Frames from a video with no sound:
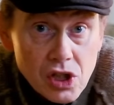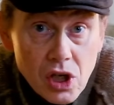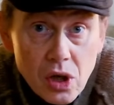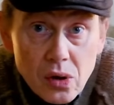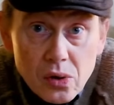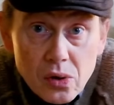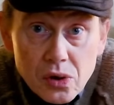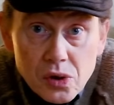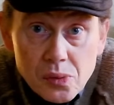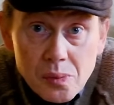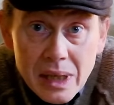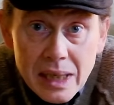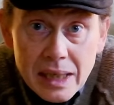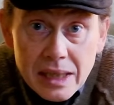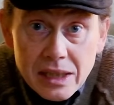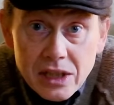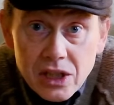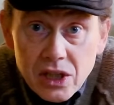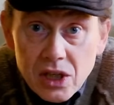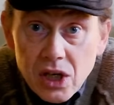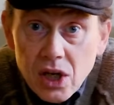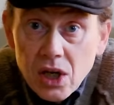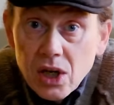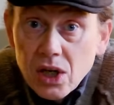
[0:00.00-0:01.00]
those
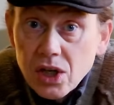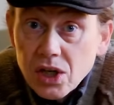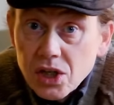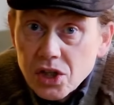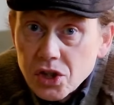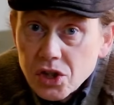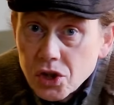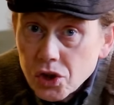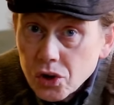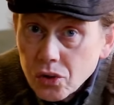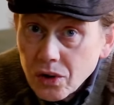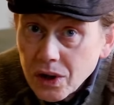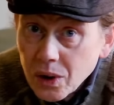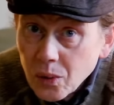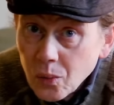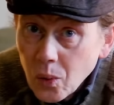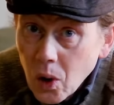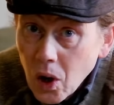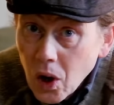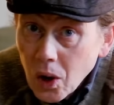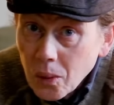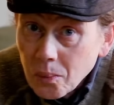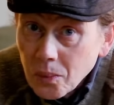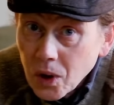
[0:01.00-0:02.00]
made during
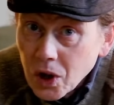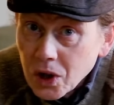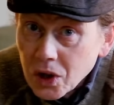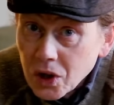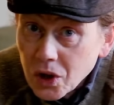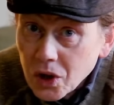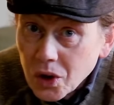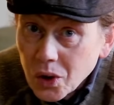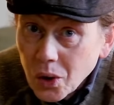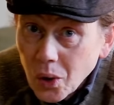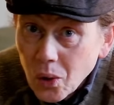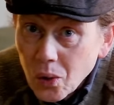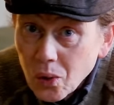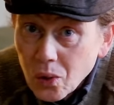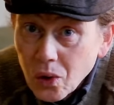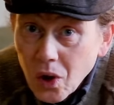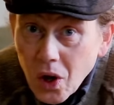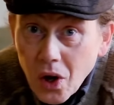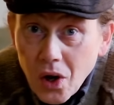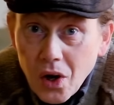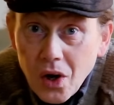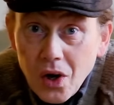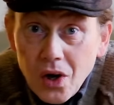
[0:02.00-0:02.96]
what I'm going to call